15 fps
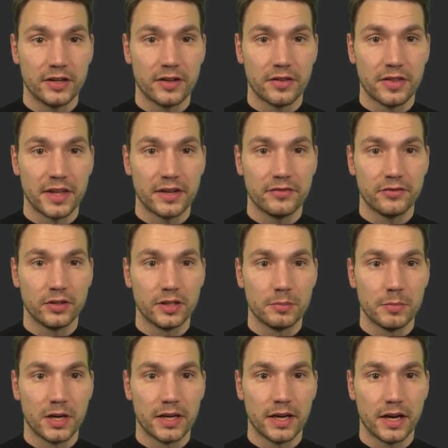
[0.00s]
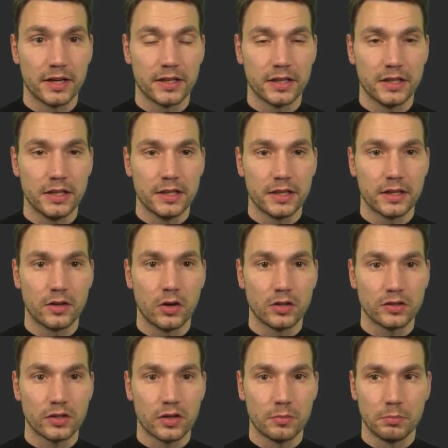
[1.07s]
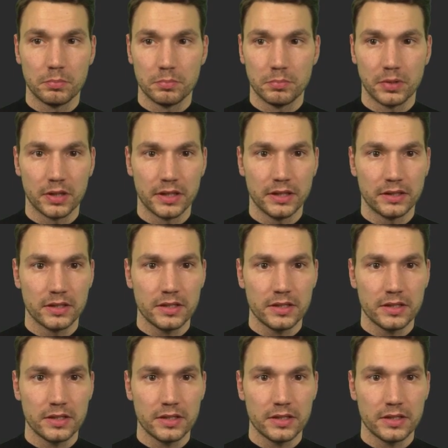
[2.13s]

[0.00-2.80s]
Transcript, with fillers: And thankfully my IDE can autocomplete